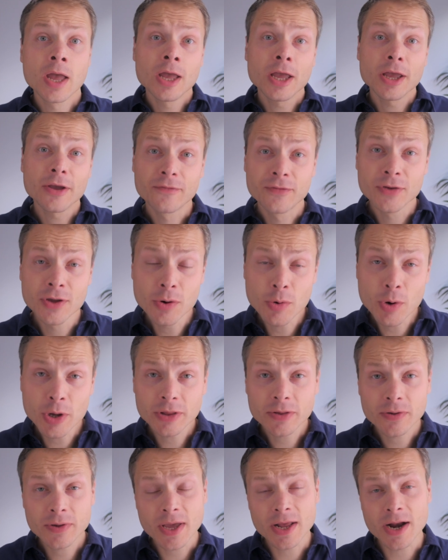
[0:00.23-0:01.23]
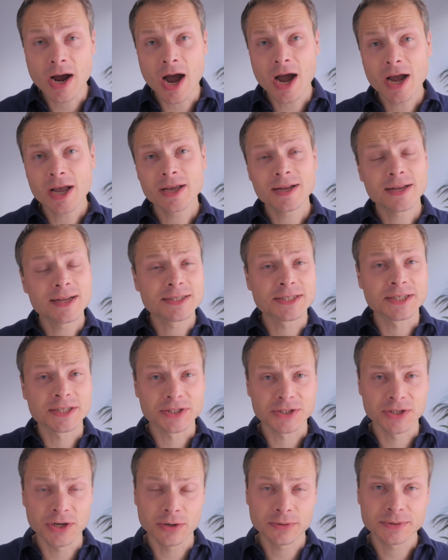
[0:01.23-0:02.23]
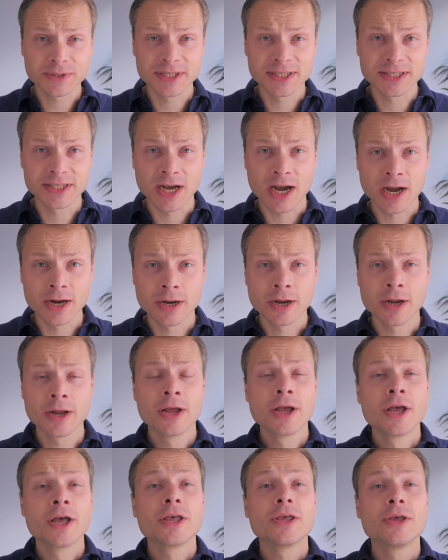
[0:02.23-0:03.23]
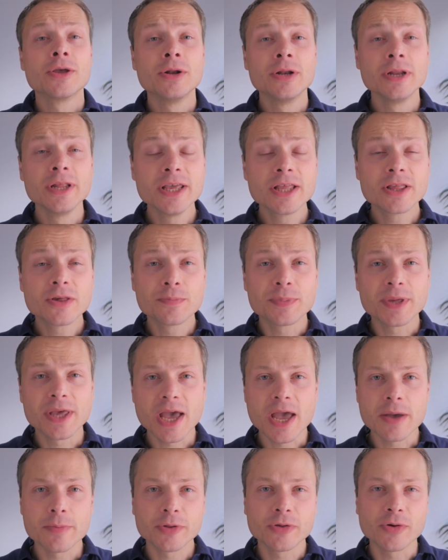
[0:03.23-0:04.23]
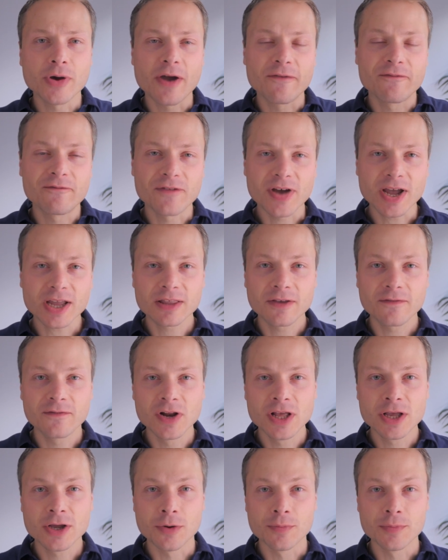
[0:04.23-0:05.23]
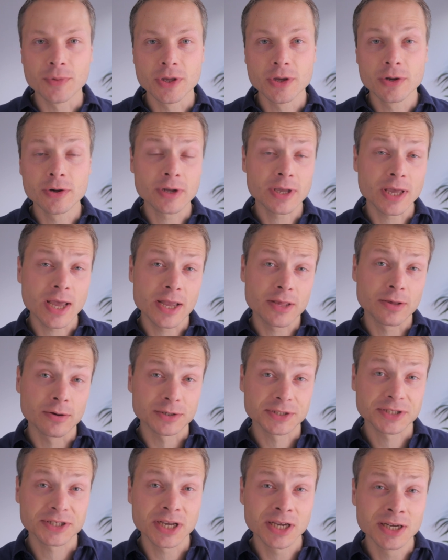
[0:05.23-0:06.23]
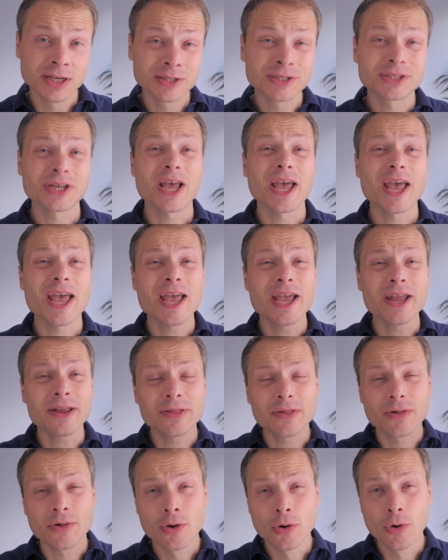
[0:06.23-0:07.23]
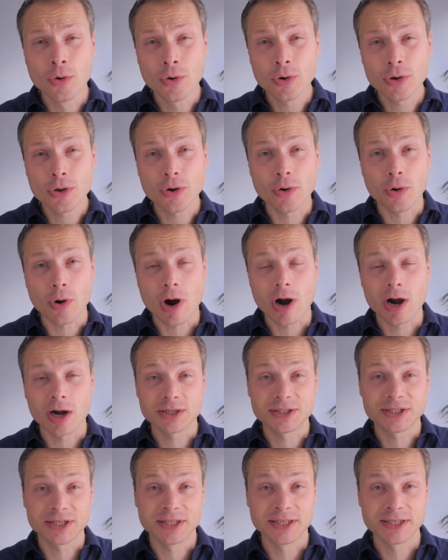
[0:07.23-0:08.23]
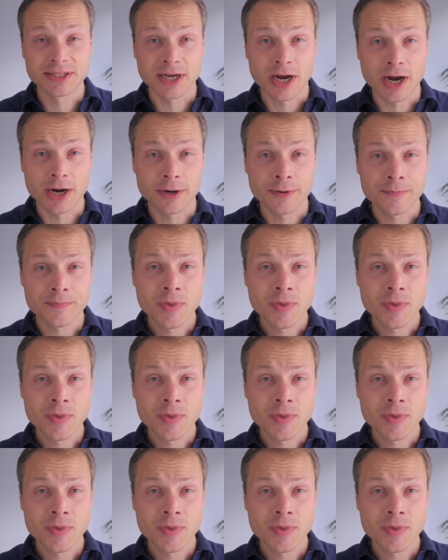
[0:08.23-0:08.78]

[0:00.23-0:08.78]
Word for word: If you want to get hired as a service designer, you need to be able to effectively communicate your skills and who you are as a designer.